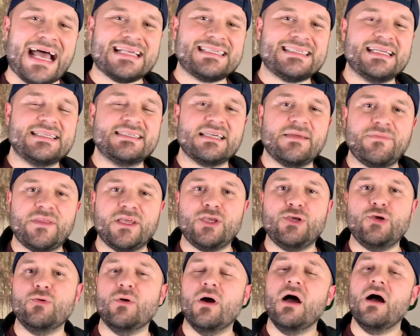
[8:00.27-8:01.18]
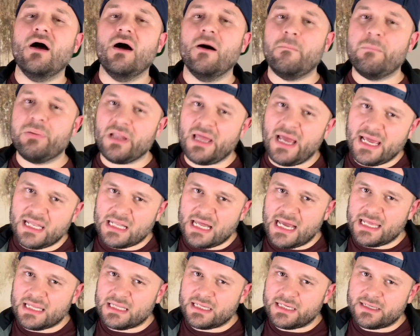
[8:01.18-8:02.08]
It's something you apply
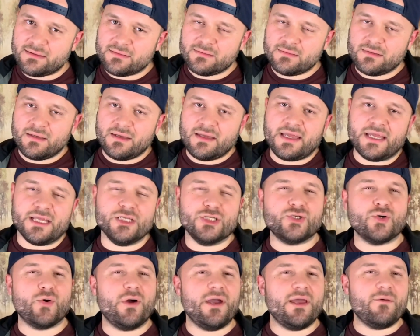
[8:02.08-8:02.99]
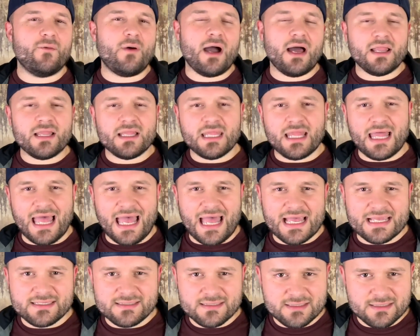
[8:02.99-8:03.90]
lightly, enjoy it while it
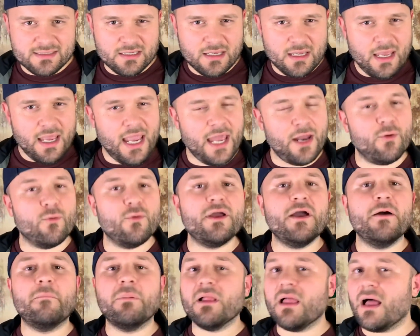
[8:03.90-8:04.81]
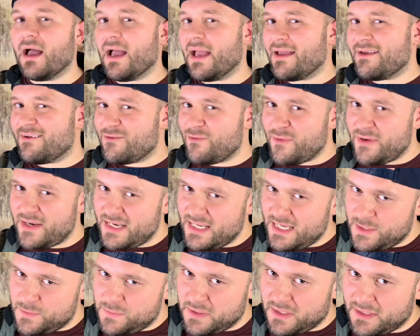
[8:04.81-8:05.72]
lasts, and reapply when
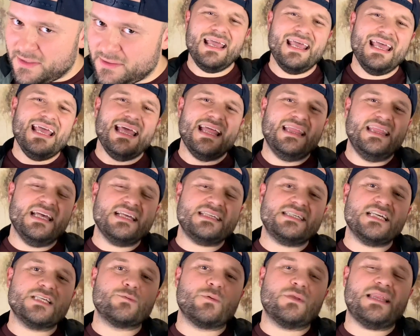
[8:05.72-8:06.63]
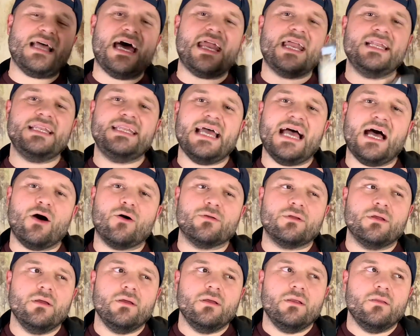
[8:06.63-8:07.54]
need be. This is without a
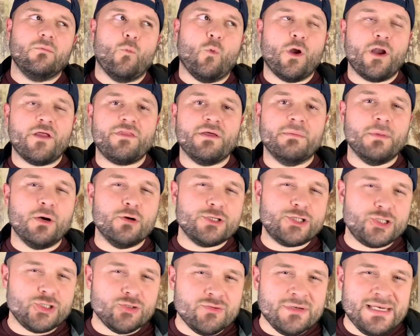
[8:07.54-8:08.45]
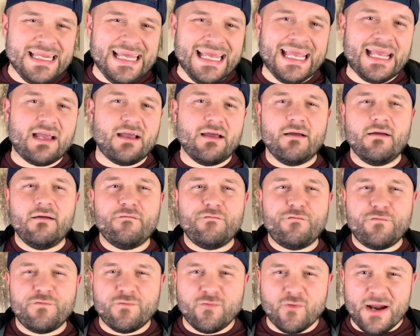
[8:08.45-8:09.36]
doubt one of the most unique,
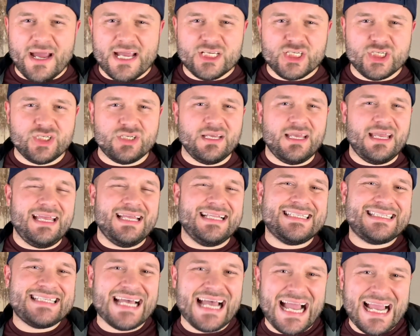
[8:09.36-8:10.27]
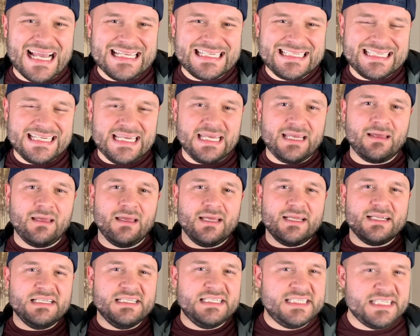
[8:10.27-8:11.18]
fresh, enticing,
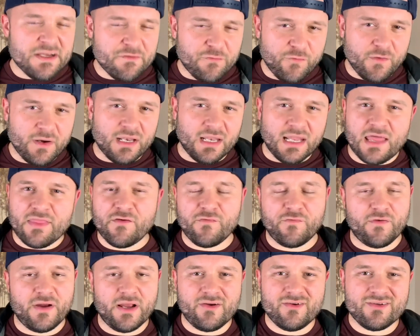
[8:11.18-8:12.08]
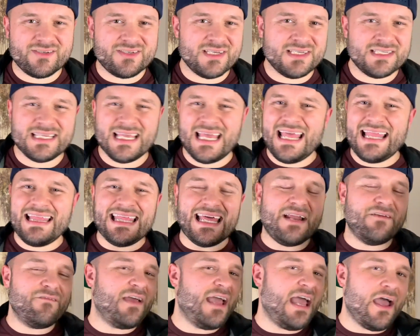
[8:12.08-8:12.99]
different leather fragrances that
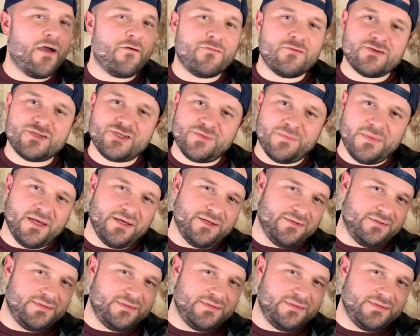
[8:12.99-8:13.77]
I've ever smelled.